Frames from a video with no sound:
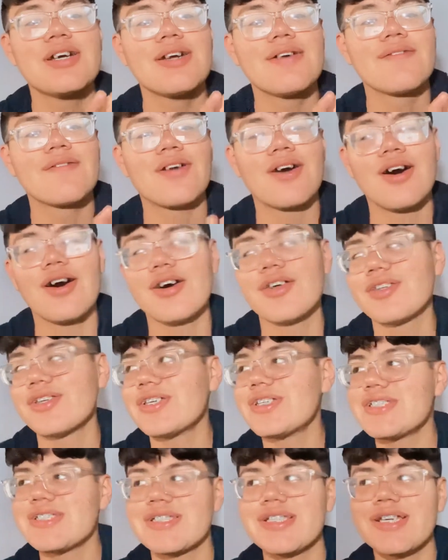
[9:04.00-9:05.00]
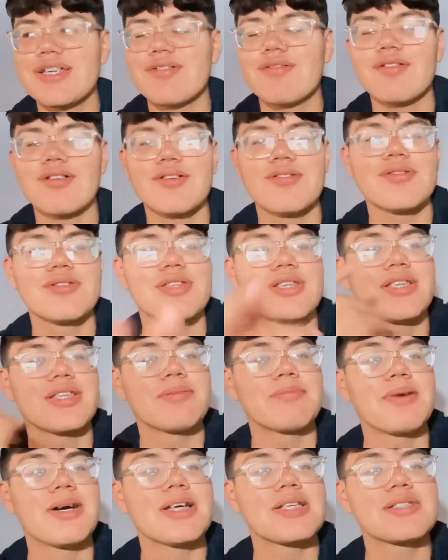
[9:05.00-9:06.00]
for all the insane growth in
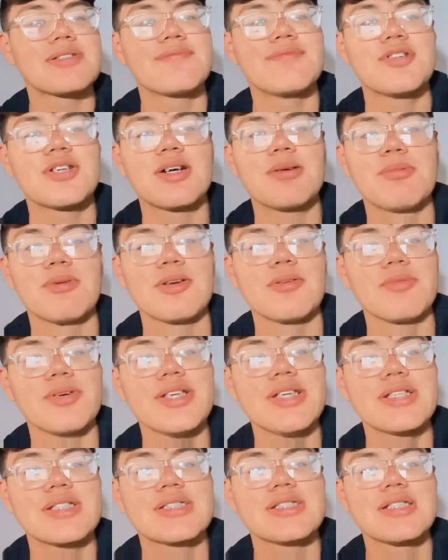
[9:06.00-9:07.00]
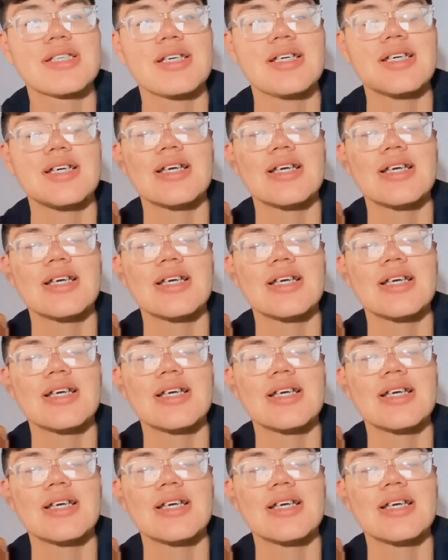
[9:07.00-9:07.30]
the past couple of weeks.